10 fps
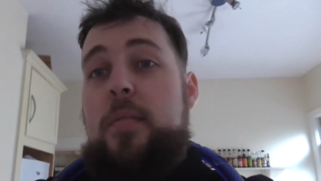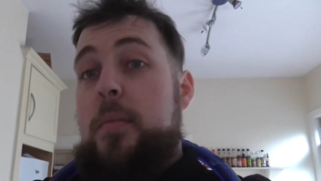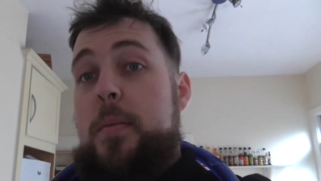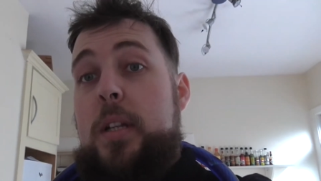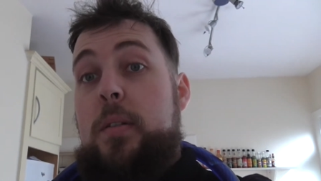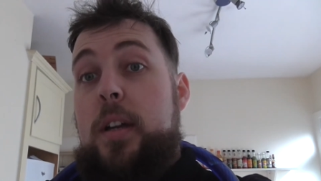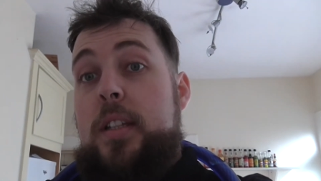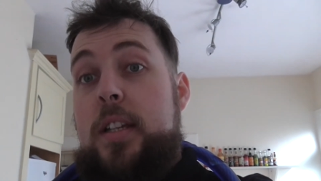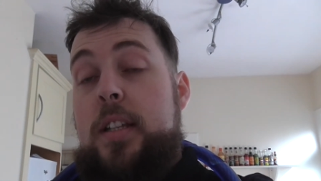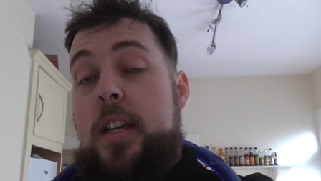Sometimes I don't
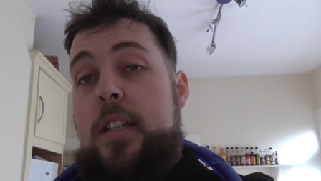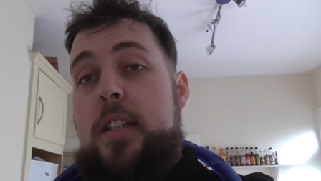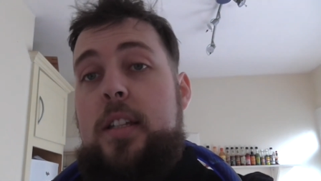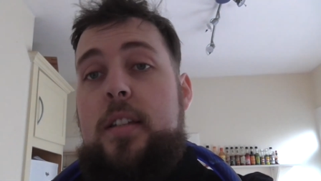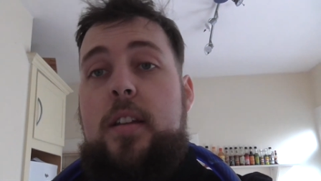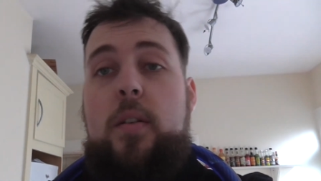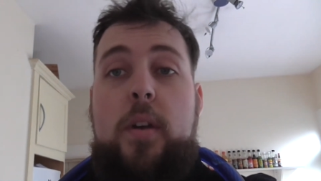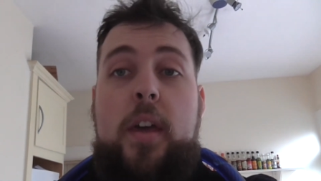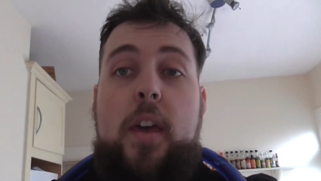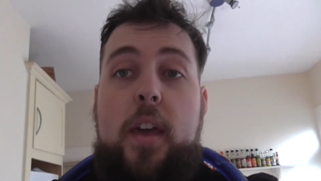get six days in, so
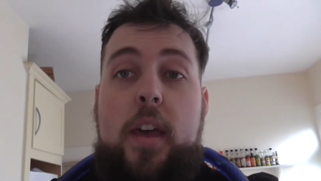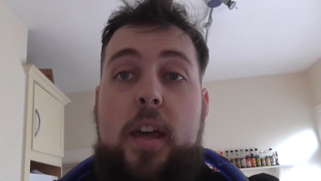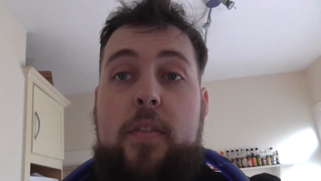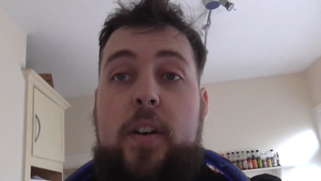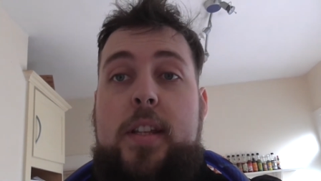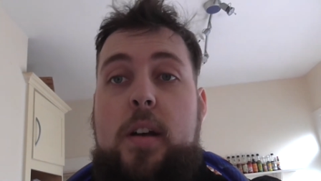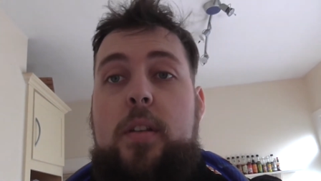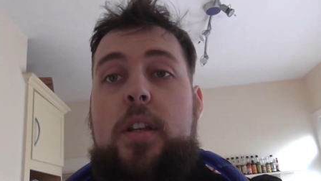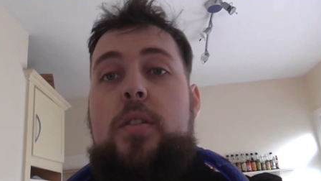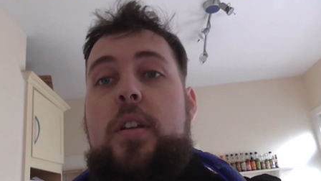if I
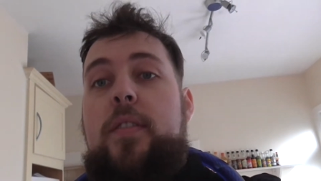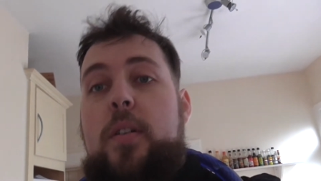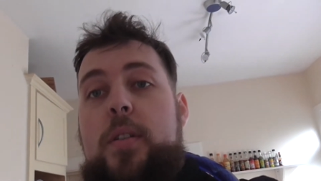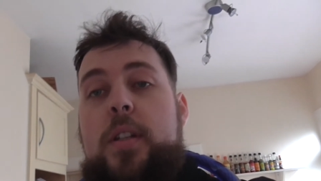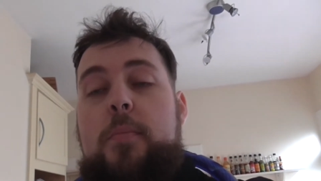don't, I usually focus